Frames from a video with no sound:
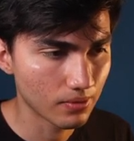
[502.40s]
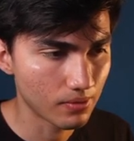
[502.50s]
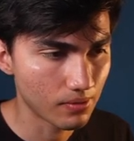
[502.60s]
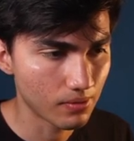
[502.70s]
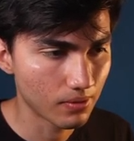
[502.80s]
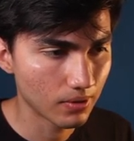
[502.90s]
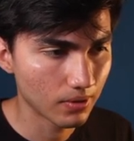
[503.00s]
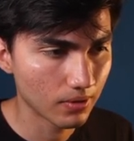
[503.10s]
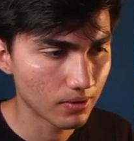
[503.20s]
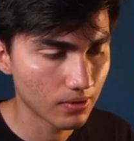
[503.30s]

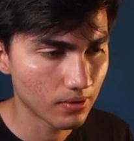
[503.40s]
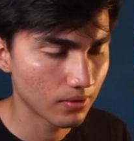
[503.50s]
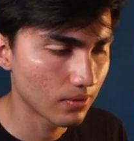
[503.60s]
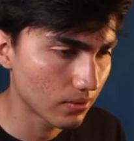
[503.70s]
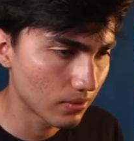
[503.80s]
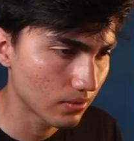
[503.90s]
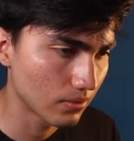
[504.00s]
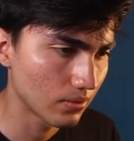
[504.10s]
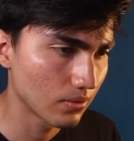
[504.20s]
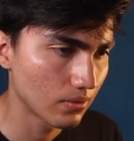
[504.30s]

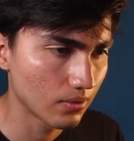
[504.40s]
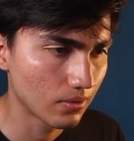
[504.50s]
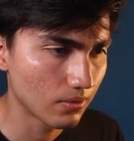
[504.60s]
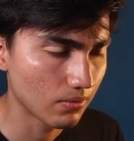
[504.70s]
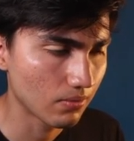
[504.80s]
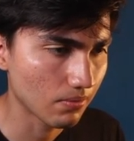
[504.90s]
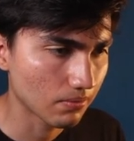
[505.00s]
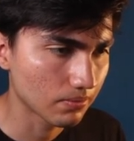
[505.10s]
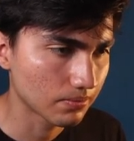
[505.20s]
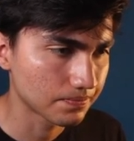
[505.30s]
(silence)